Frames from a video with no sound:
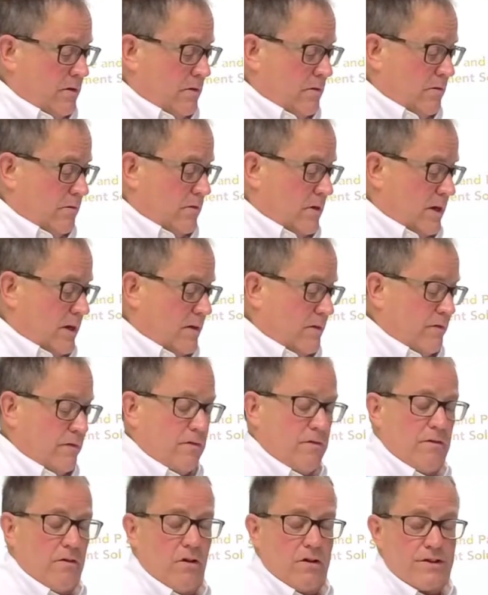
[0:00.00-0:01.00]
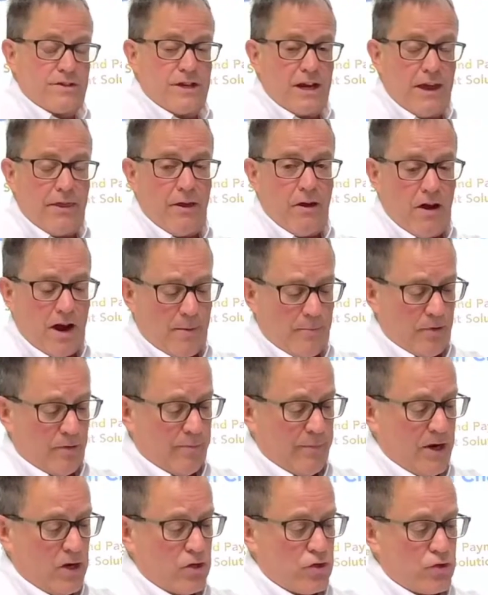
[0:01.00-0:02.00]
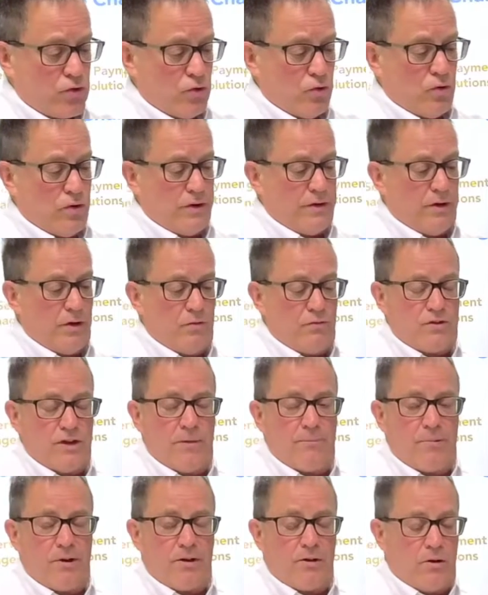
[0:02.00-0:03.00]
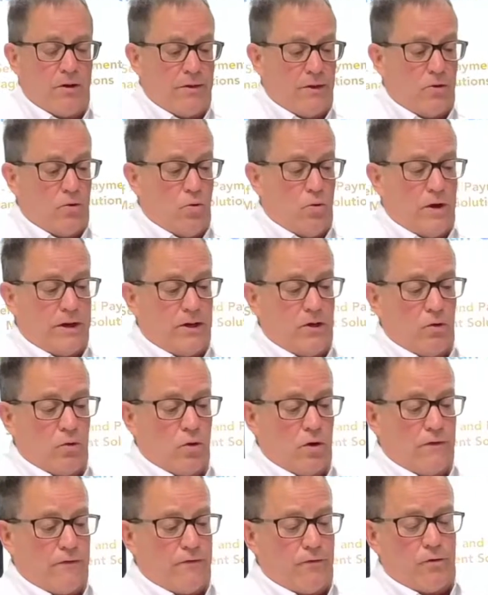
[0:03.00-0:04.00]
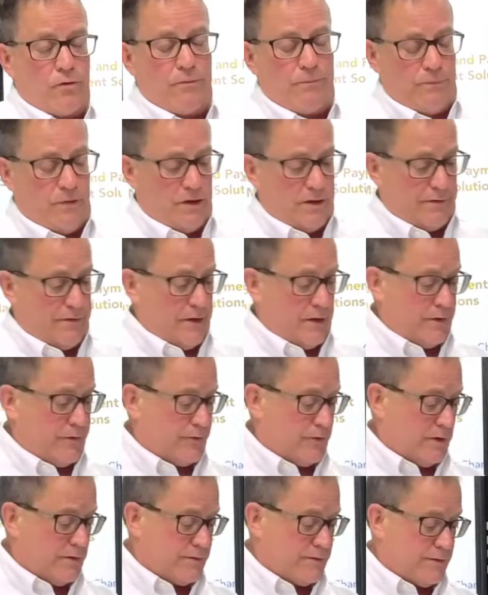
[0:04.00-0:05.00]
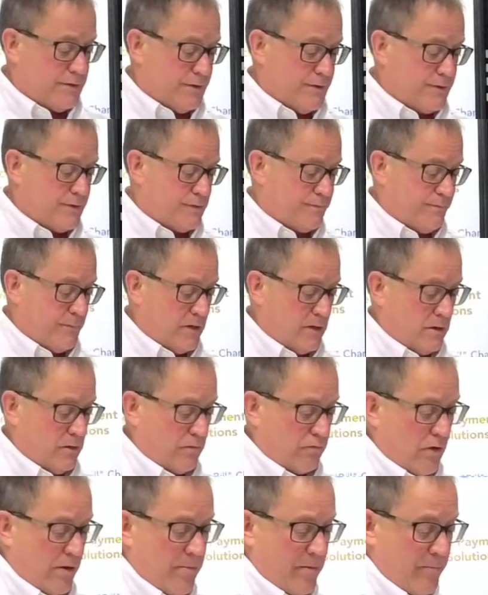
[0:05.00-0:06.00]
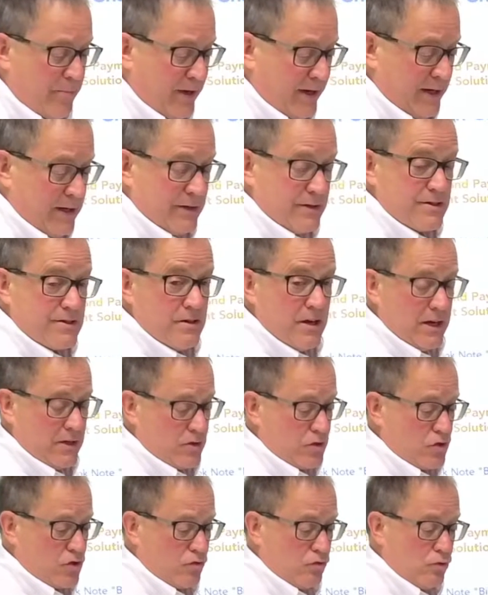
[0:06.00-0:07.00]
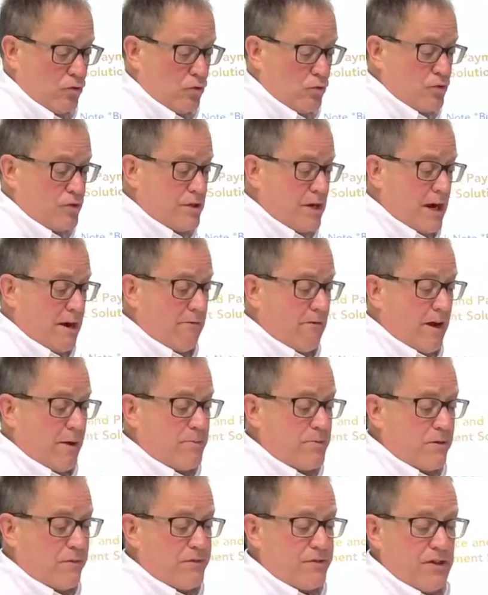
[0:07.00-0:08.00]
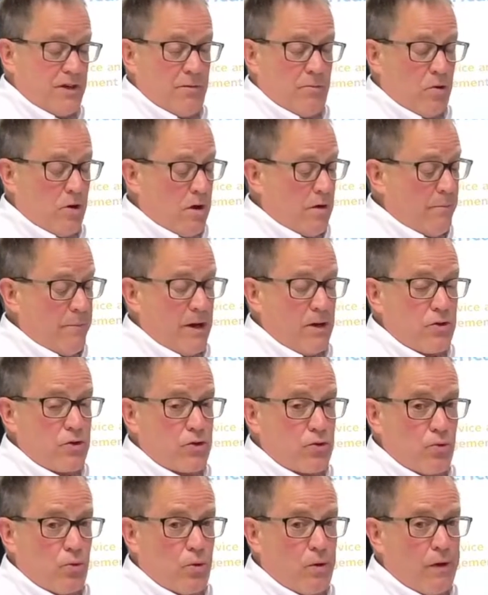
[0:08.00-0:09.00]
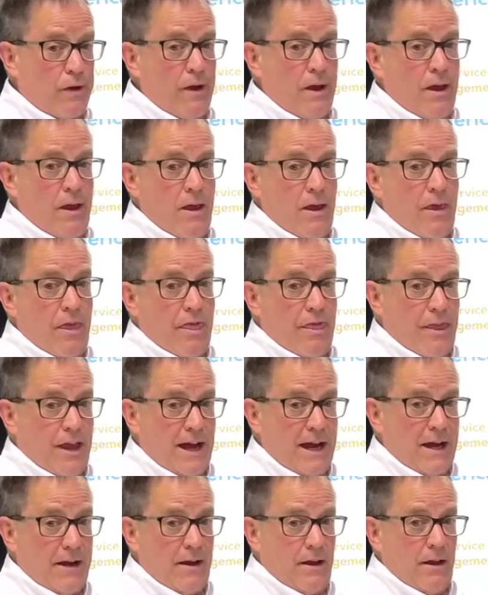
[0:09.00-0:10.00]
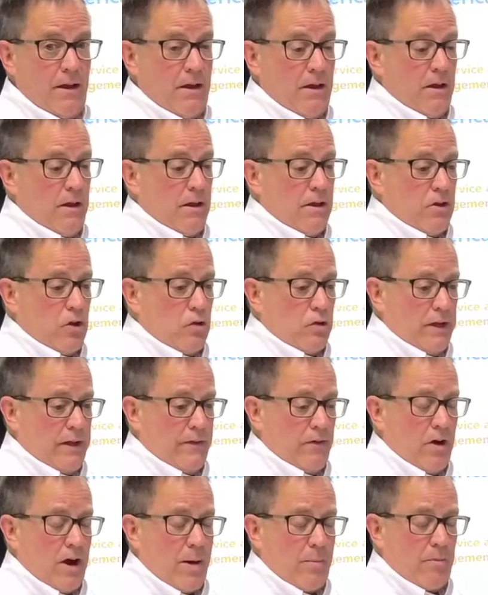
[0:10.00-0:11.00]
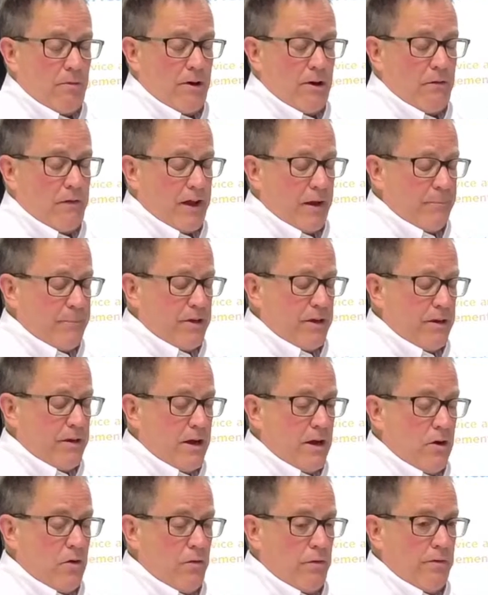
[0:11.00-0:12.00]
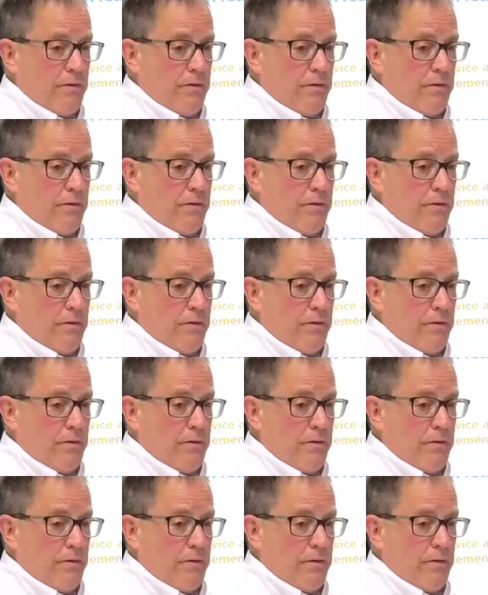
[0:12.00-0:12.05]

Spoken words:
Okay. Inside the hopper, make sure you dump out all the coin. You look for things such as rubber bands, nuts, screws, tie wraps. I've seen them all. Make sure that you clean the hopper out, empty it out,